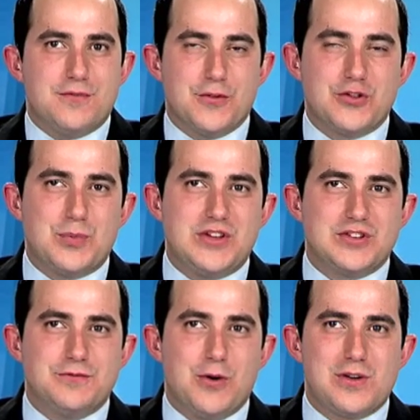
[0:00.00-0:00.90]
For this
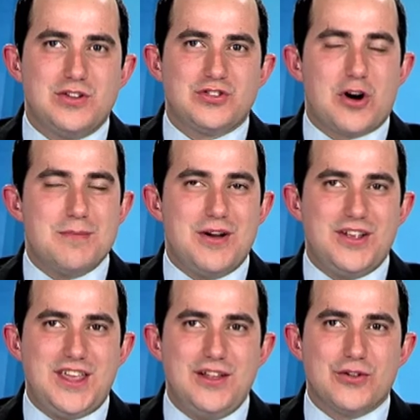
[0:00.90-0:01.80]
week's In Focus, our
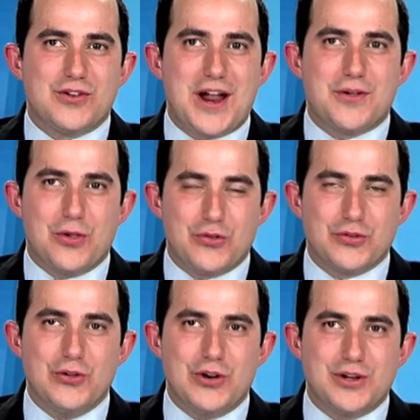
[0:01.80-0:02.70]
Mary Keeler got a
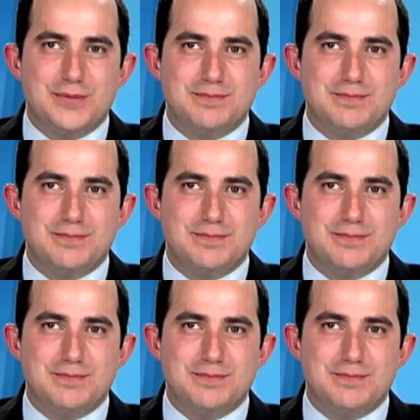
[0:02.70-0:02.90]
closer look.